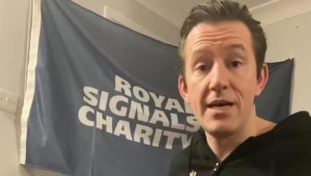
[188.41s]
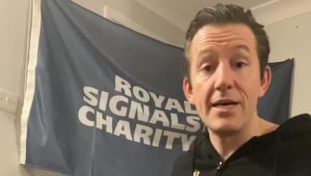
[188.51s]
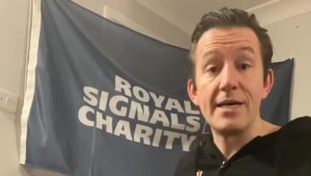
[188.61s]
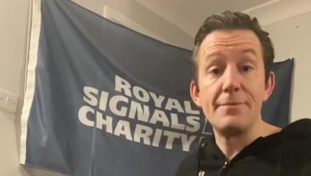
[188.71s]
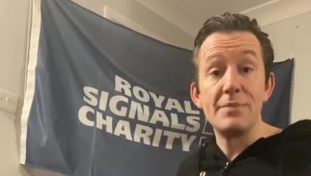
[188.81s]

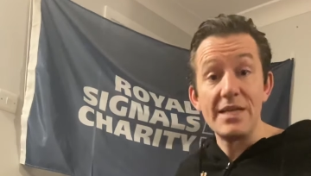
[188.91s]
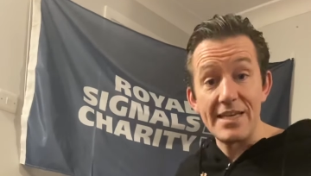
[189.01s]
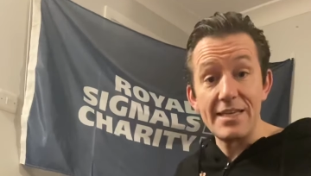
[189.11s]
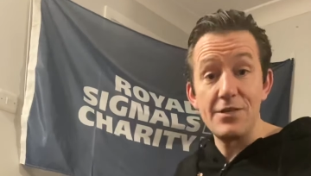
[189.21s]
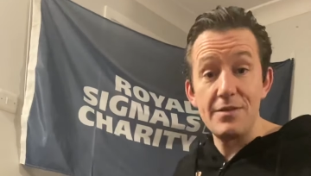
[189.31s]

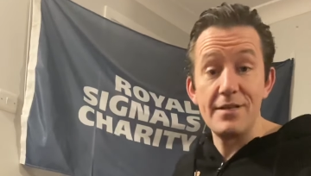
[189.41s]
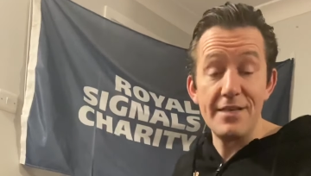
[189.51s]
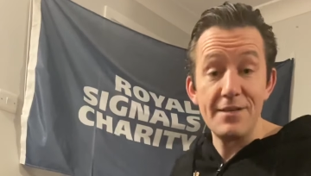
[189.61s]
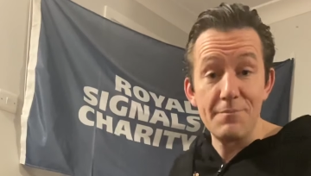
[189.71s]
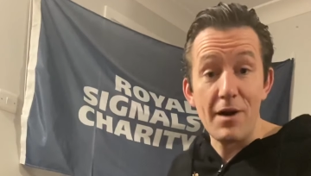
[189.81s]

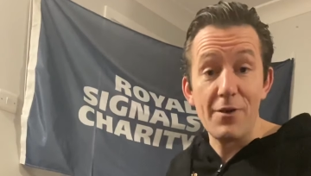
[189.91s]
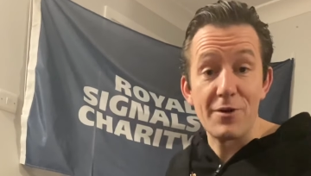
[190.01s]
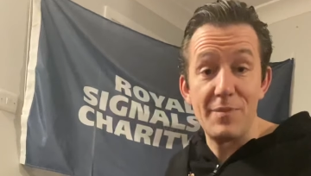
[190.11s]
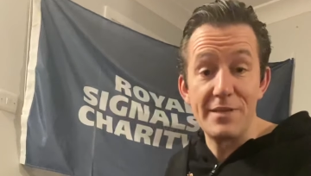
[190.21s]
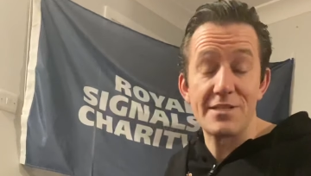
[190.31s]
It might look
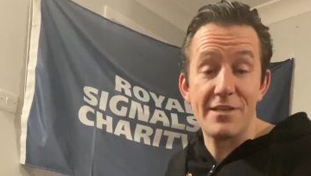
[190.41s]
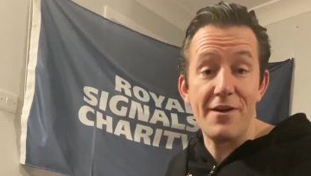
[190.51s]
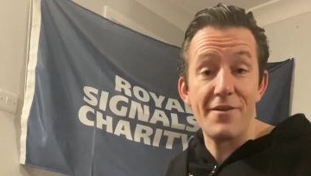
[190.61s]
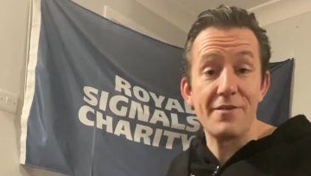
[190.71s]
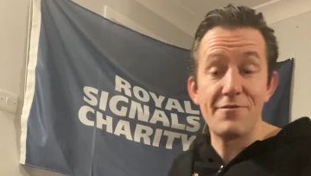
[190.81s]
a bit
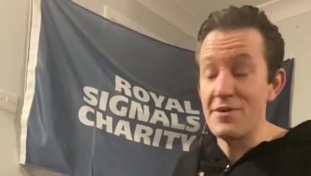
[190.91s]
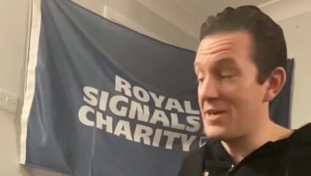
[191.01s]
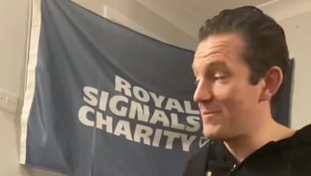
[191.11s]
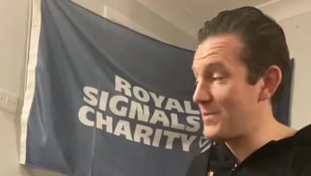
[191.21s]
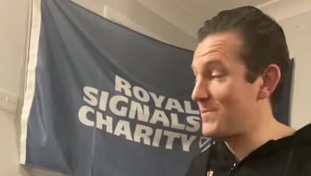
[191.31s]
scary and
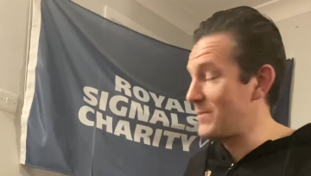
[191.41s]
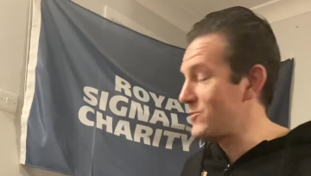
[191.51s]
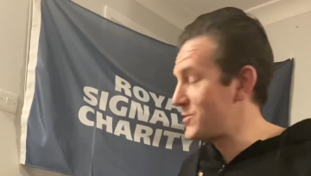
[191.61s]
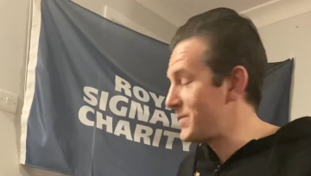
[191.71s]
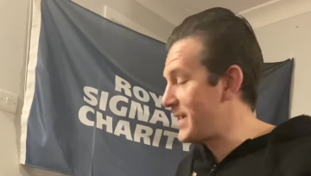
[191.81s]
freaky, people
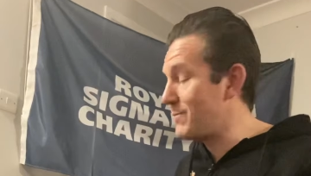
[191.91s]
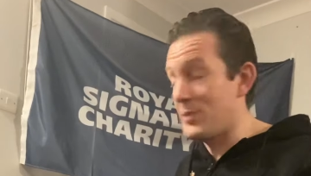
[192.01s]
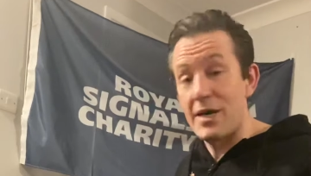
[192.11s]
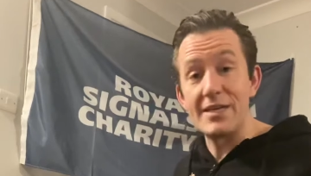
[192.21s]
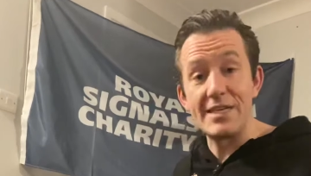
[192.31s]
doing that,
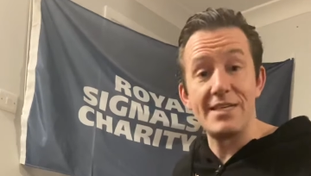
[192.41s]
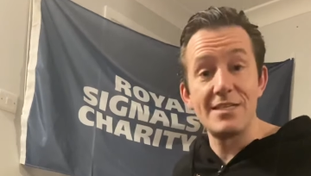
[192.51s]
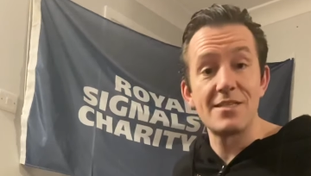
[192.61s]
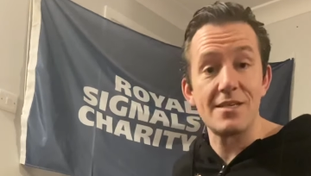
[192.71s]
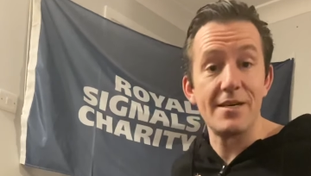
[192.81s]
but it
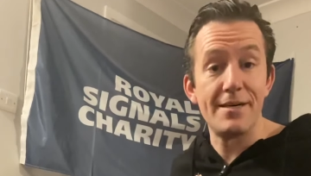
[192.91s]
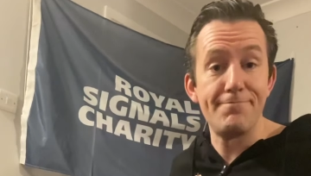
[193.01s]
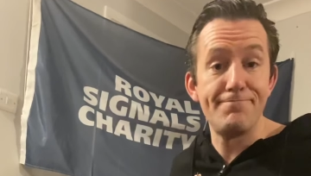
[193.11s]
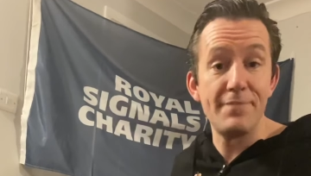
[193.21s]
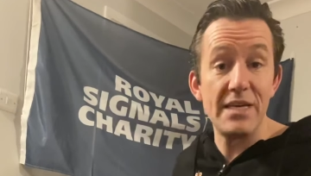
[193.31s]
is
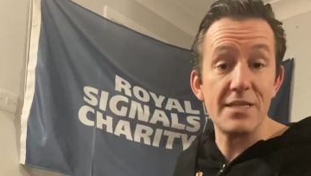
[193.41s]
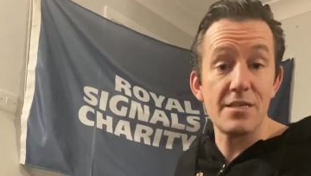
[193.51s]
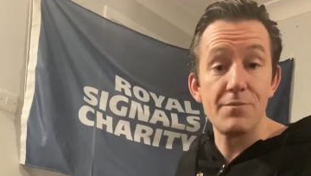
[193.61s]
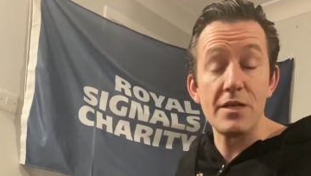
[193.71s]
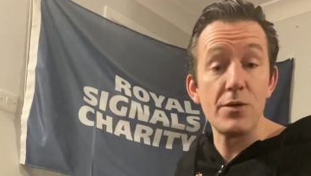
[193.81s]

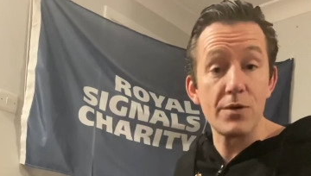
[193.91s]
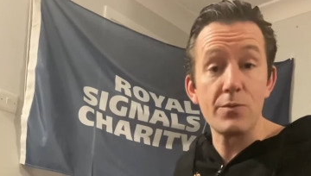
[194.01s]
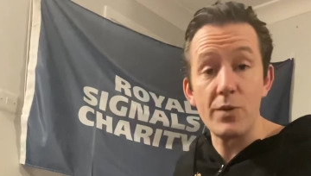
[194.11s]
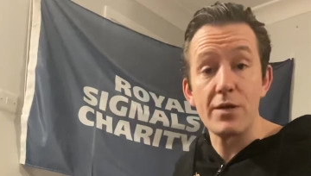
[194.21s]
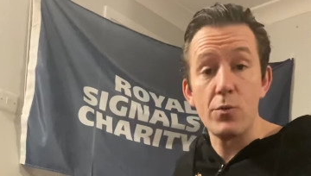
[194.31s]
something
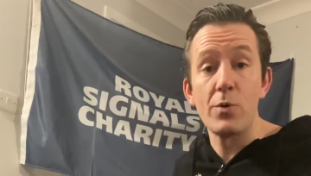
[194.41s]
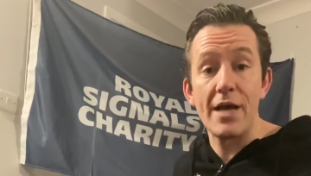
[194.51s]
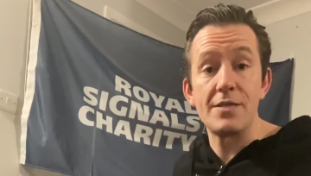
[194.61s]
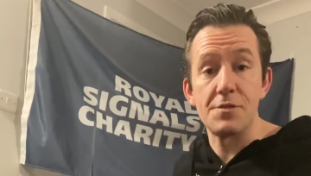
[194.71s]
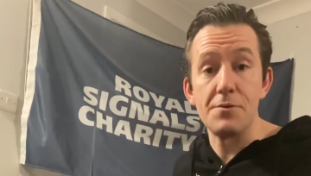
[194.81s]
we can all
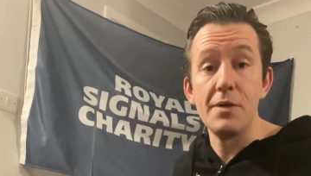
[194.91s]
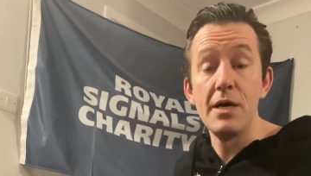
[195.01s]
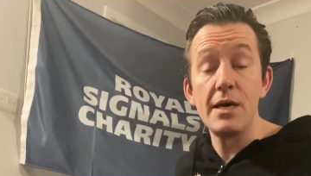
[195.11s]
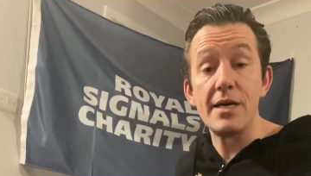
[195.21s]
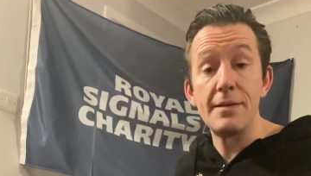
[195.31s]
get to,
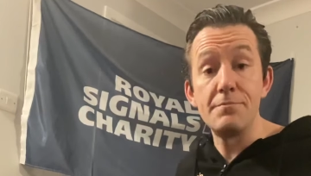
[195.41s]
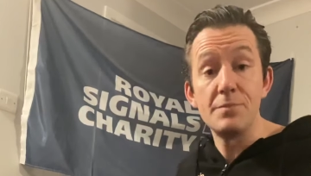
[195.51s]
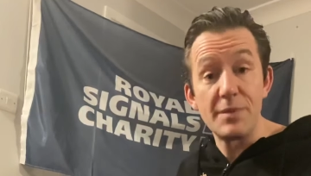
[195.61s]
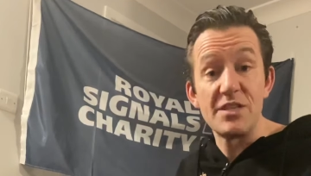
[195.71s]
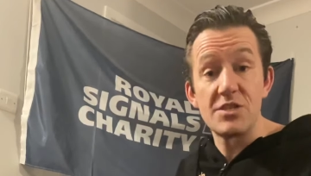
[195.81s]

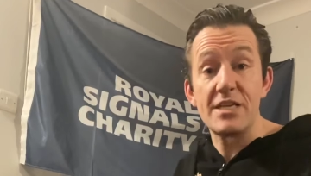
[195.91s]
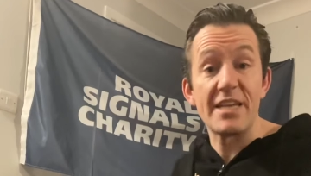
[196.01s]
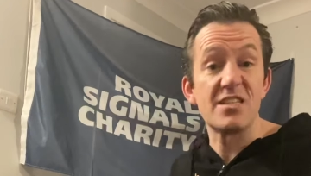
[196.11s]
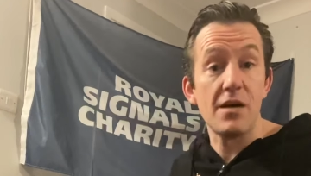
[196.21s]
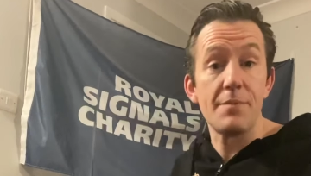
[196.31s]
but it just
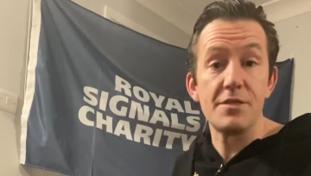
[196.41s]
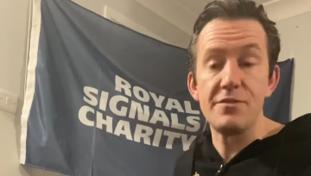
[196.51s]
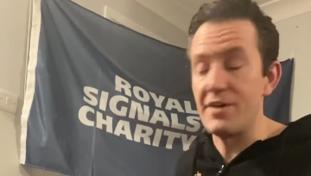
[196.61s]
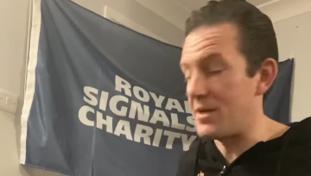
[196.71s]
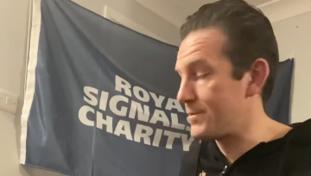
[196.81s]
takes time to
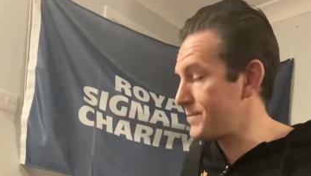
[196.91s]
develop.